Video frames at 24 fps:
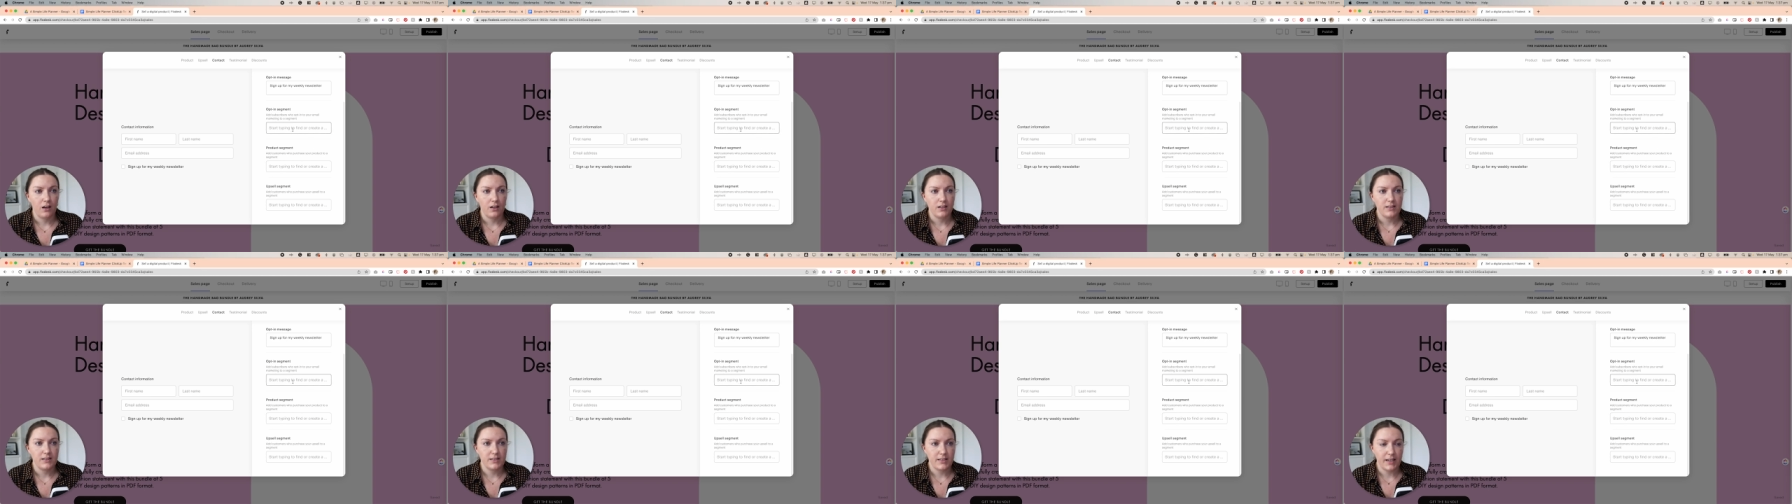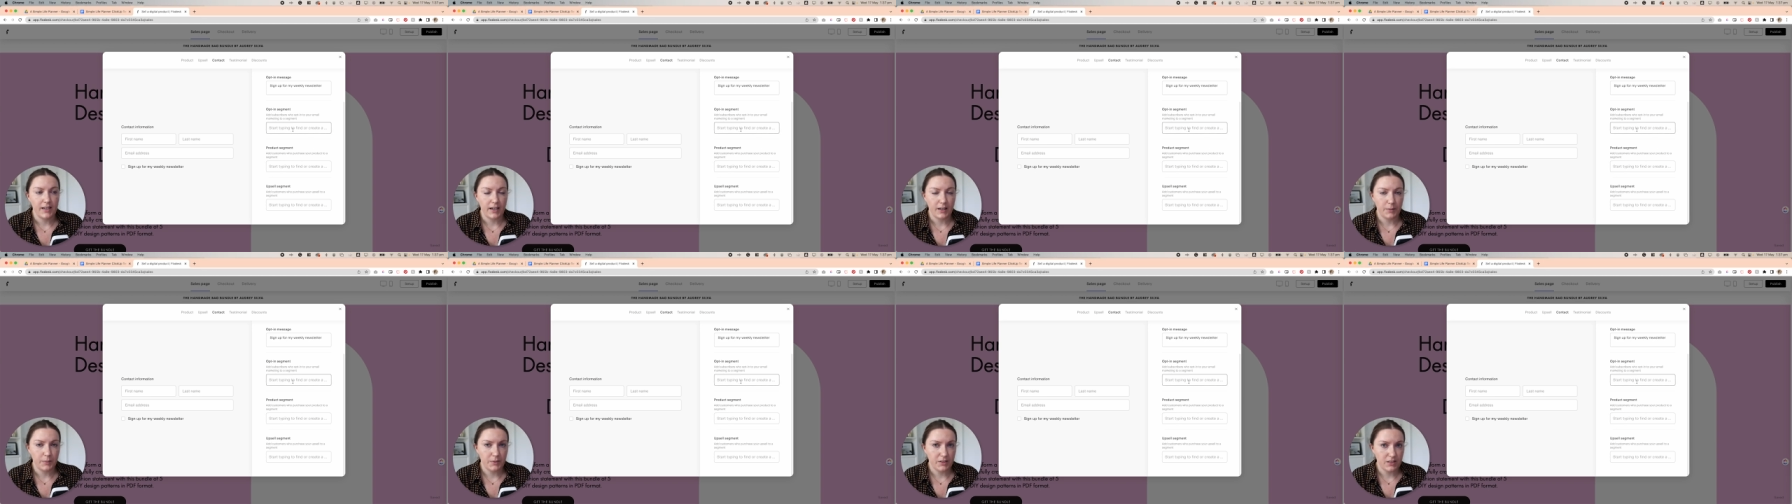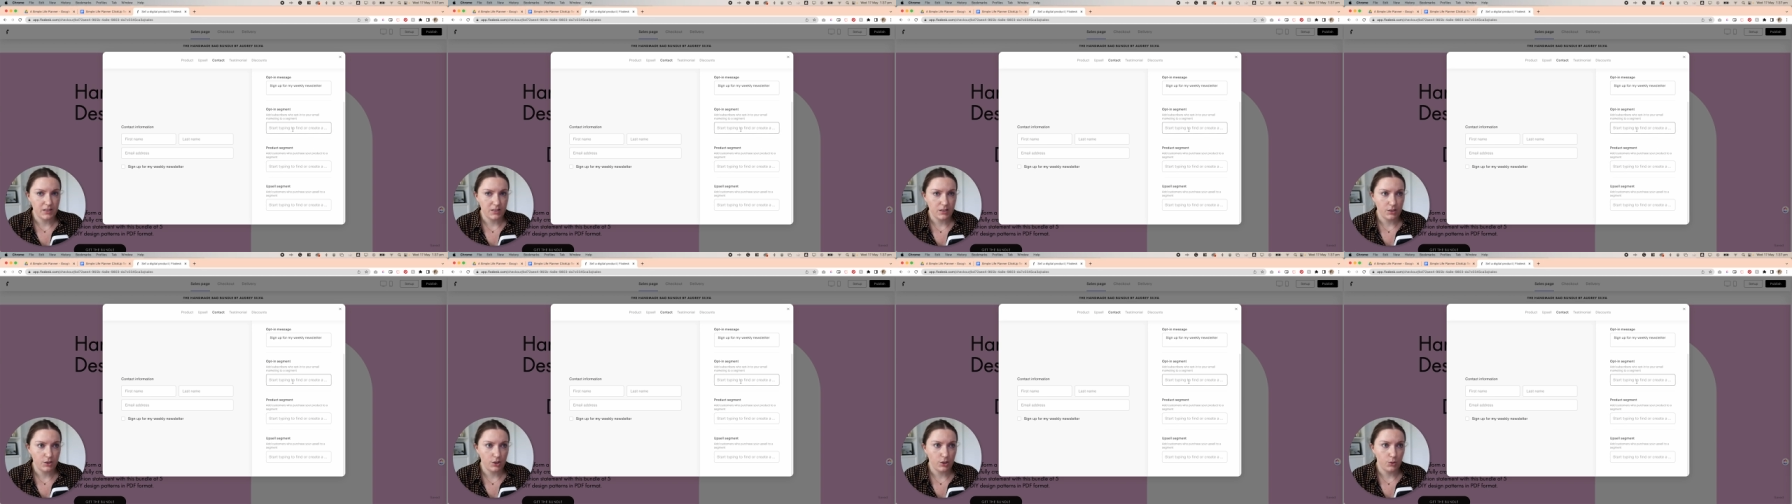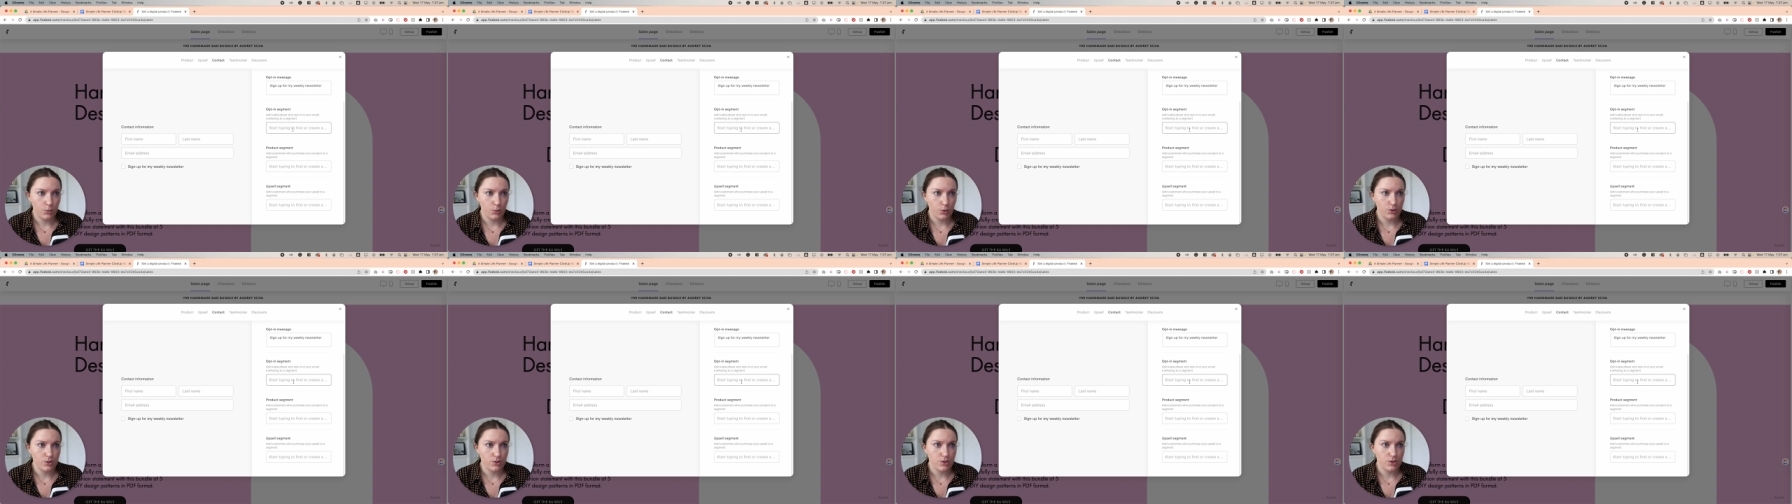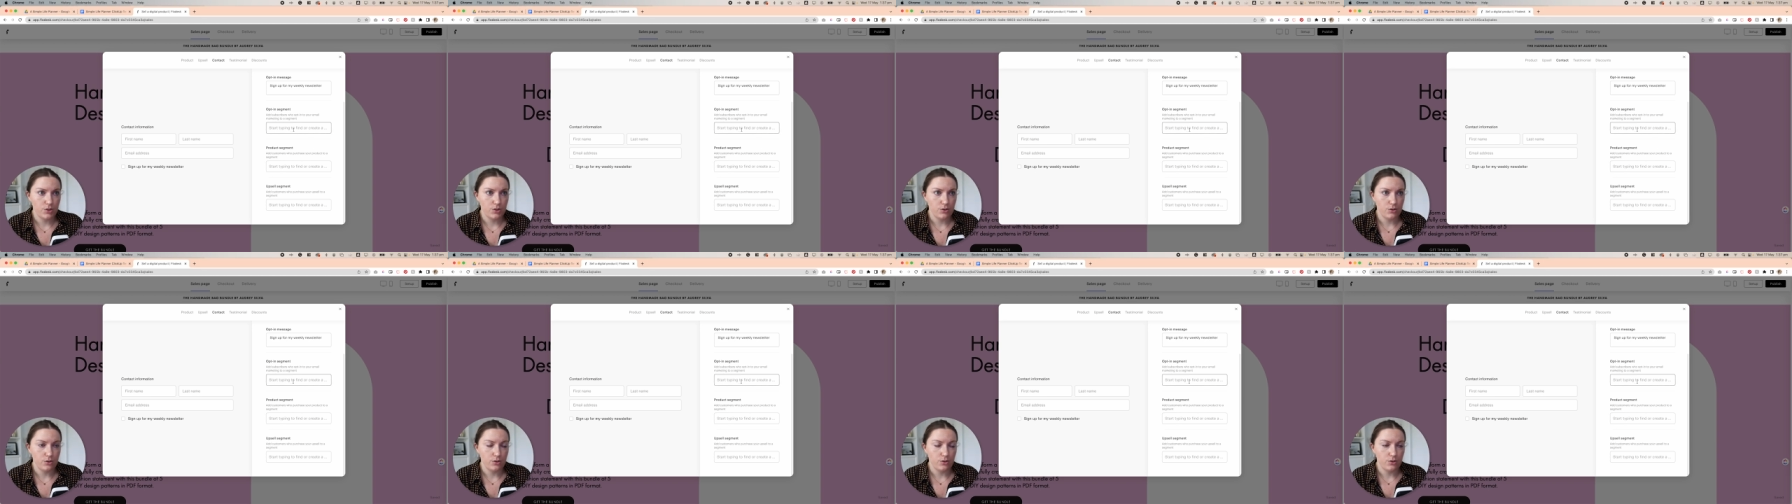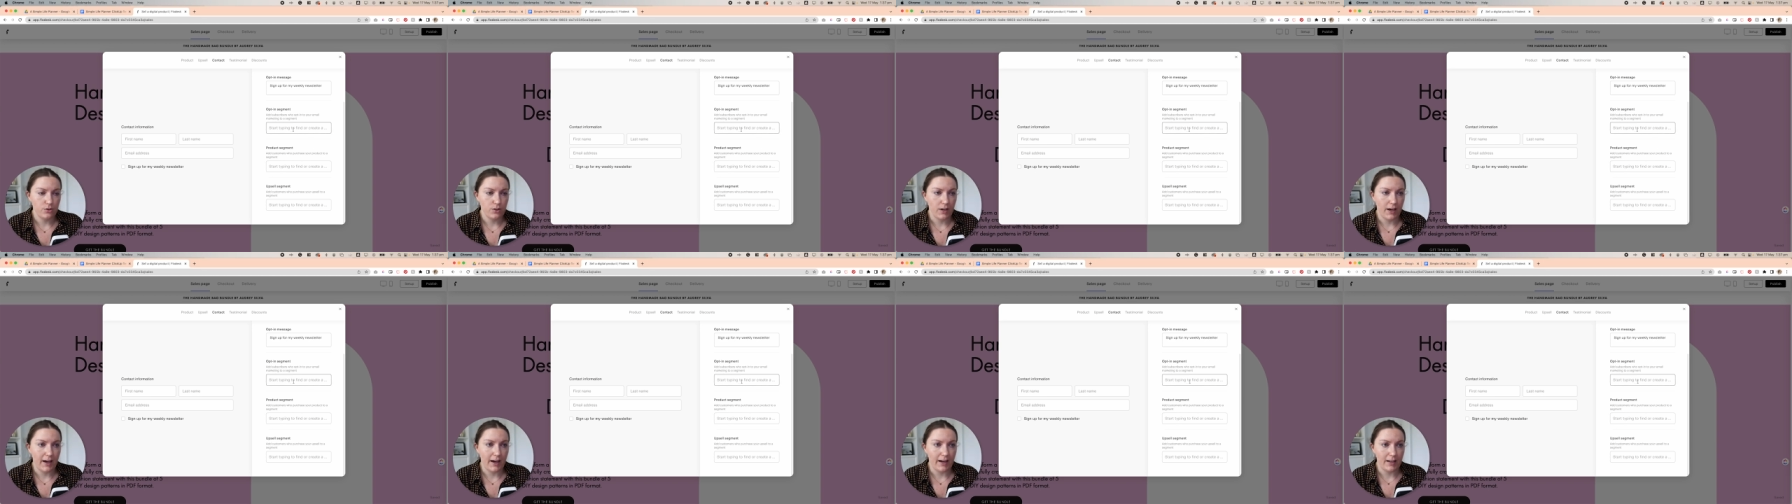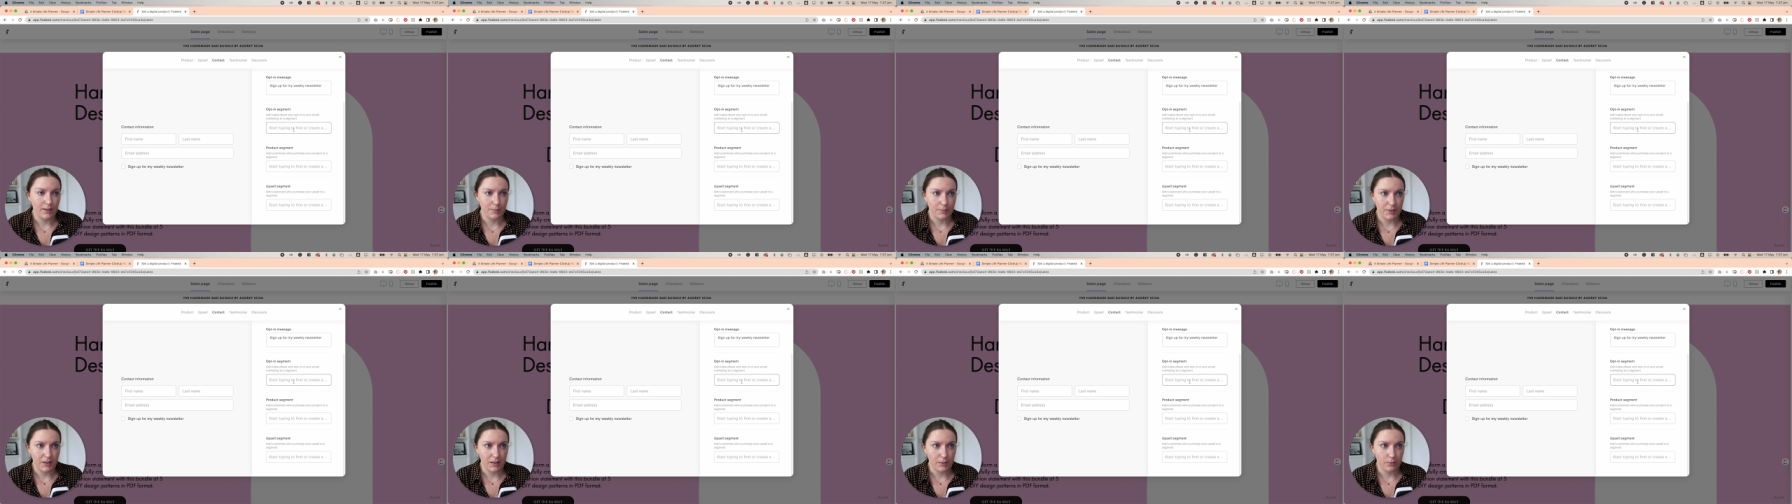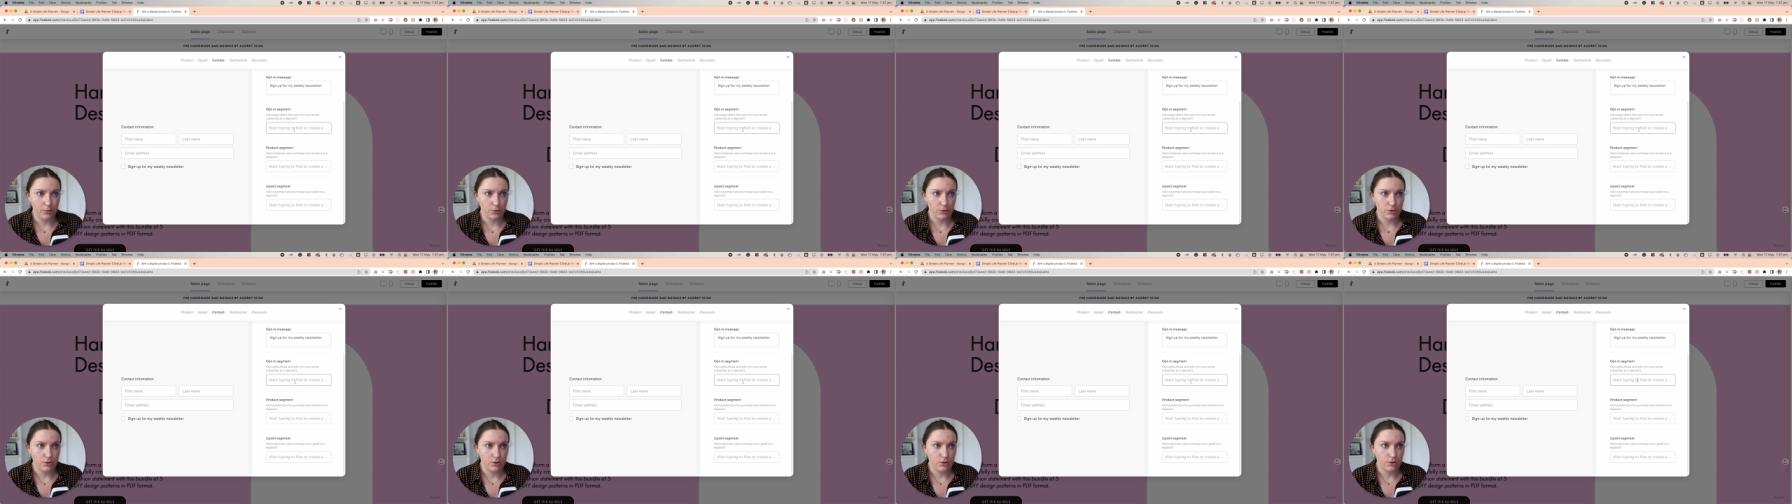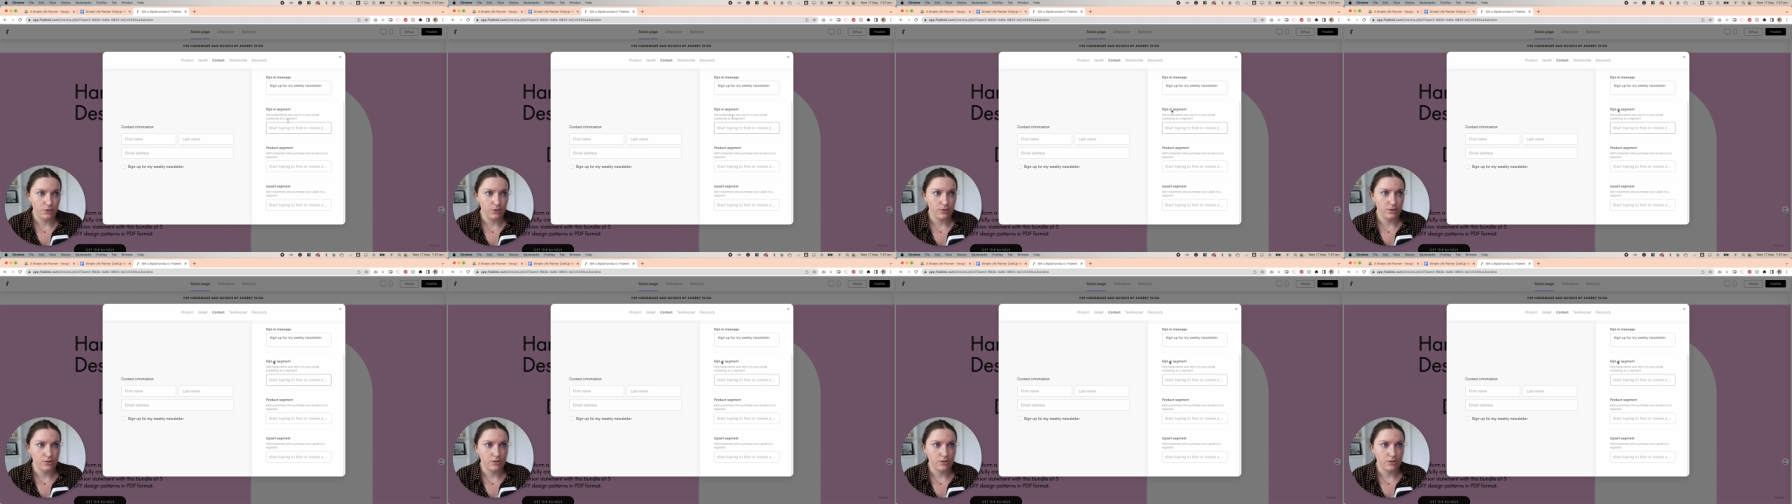segments that you want to add people to.